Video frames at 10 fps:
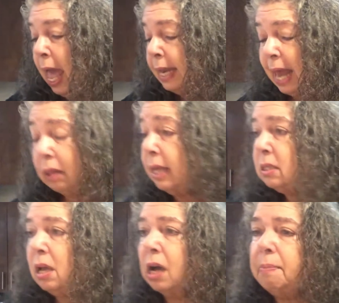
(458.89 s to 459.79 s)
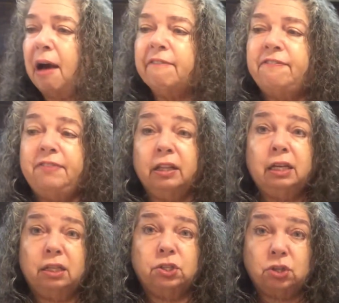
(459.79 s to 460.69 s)
Now let's talk about
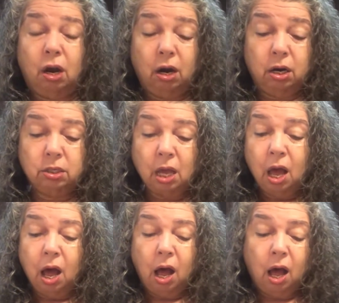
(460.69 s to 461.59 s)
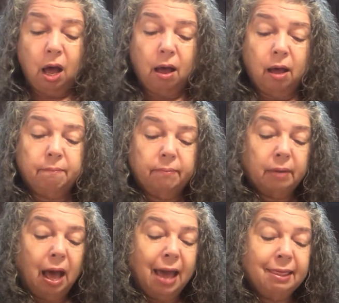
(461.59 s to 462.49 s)
filling the jars.
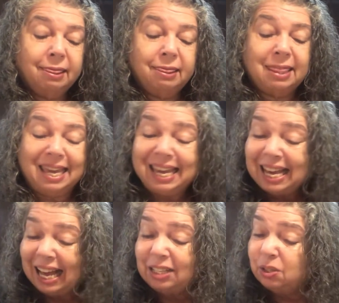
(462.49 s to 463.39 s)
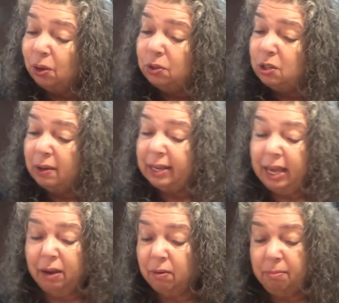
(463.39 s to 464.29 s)
I think I told you, I
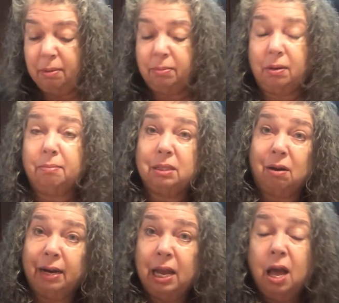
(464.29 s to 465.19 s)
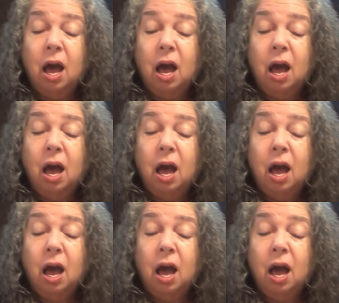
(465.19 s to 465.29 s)
can't remember, I'm sorry.